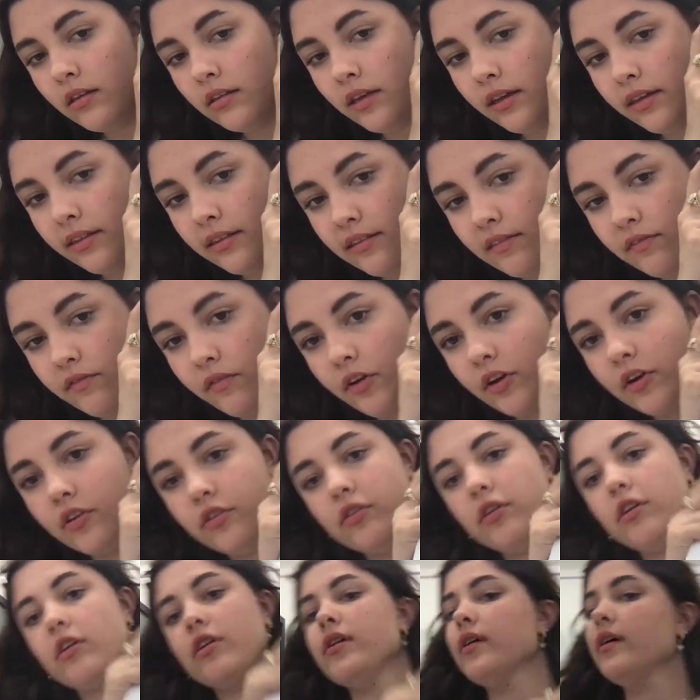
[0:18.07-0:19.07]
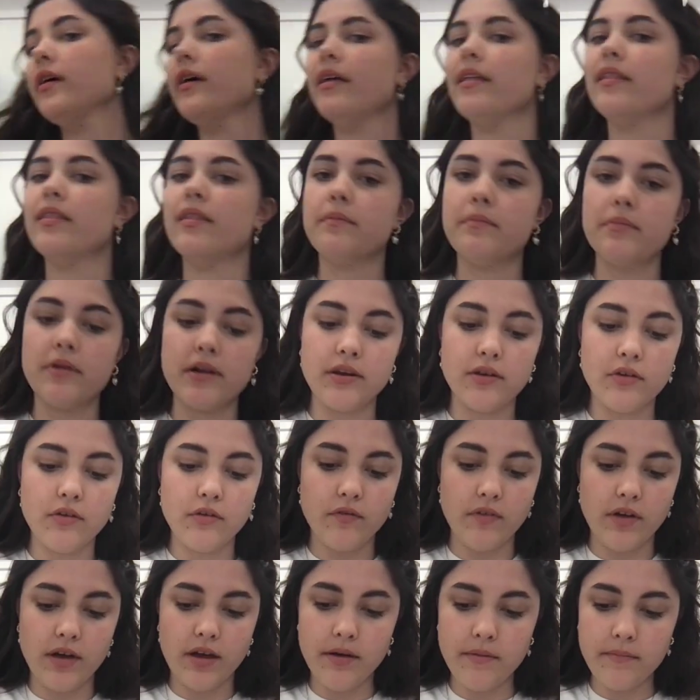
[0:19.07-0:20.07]
Like this photo and the print
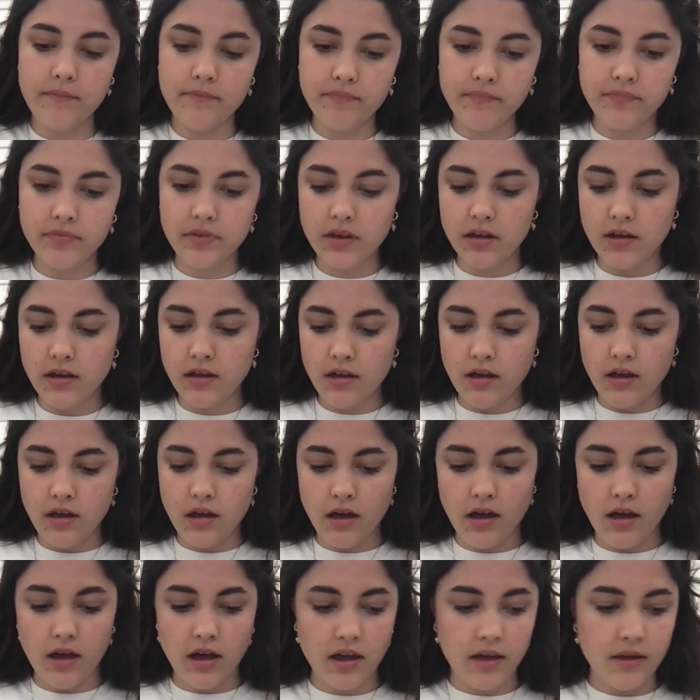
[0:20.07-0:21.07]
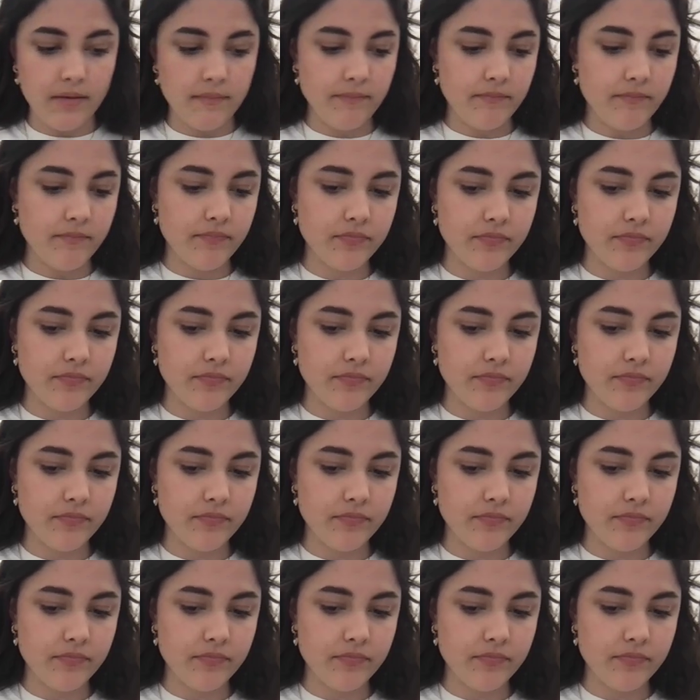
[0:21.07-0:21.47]
of it. Some